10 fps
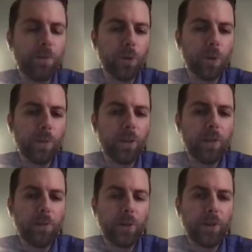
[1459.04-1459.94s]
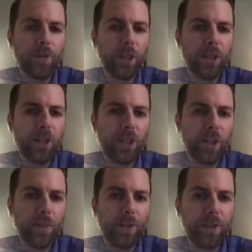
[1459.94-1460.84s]
formula with Nick
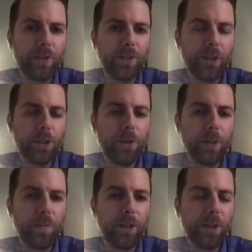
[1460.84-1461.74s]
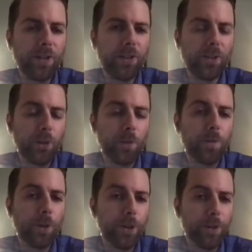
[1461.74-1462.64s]
Chubb and Kareem Hunt, old
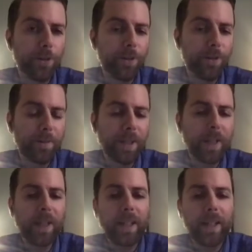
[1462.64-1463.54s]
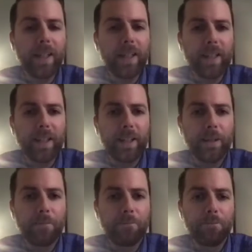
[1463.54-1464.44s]
friend alert,
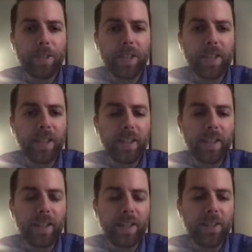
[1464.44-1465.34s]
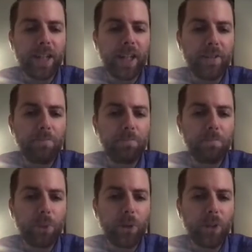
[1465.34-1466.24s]
and not
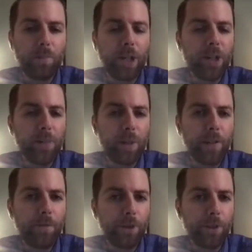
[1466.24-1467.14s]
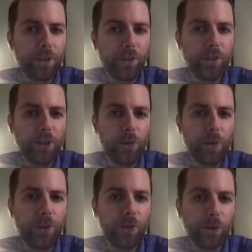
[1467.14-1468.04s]
putting Baker Mayfield in a
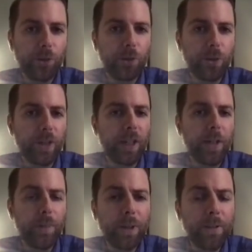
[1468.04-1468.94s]
situation to screw it up.